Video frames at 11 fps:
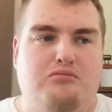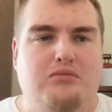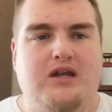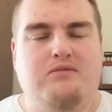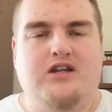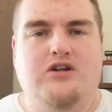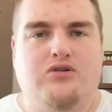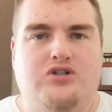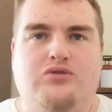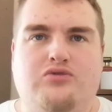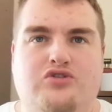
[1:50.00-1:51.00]
maybe
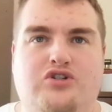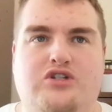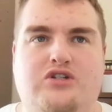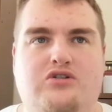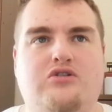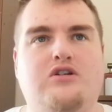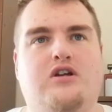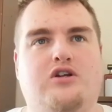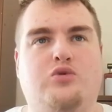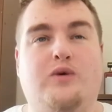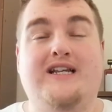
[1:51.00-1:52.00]
not sort
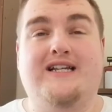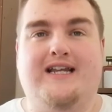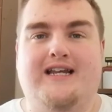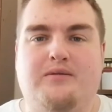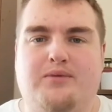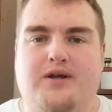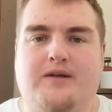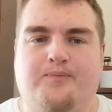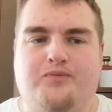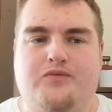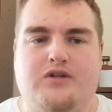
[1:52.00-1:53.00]
of, dwindling,
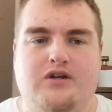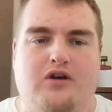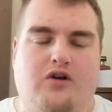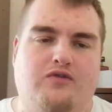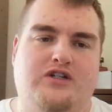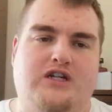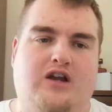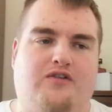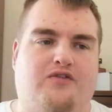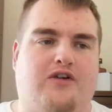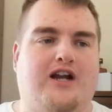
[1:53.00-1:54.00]
but, obviously
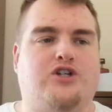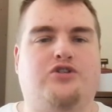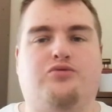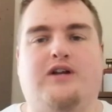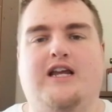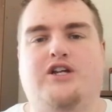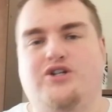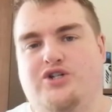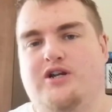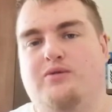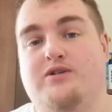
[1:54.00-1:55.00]
a fractious
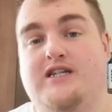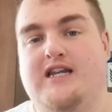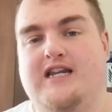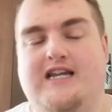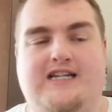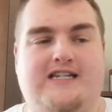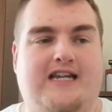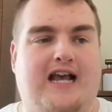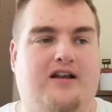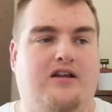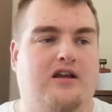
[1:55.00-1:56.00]
relationship with Zinedine
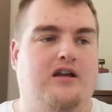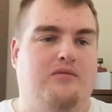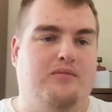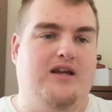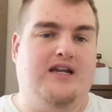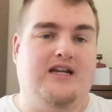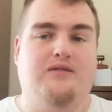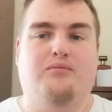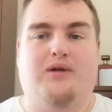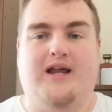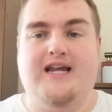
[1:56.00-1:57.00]
Zidane meant he
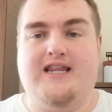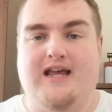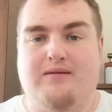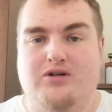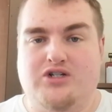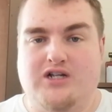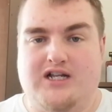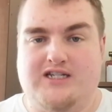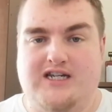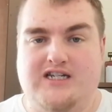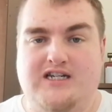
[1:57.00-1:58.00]
didn't play that much
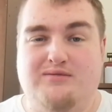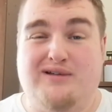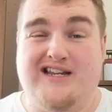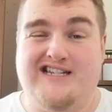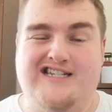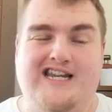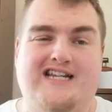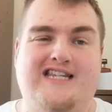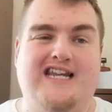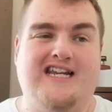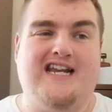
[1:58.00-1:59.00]
last season. He played
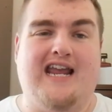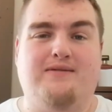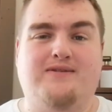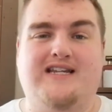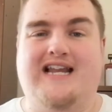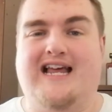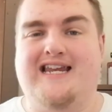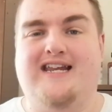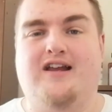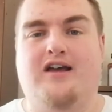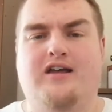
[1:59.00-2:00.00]
16 games in La
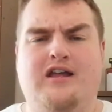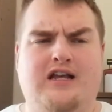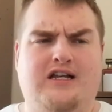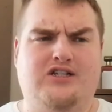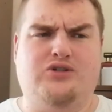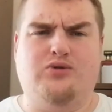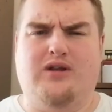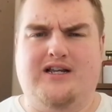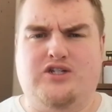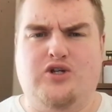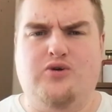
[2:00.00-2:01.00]
Liga and
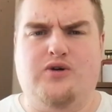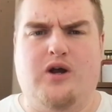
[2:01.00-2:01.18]
scored 2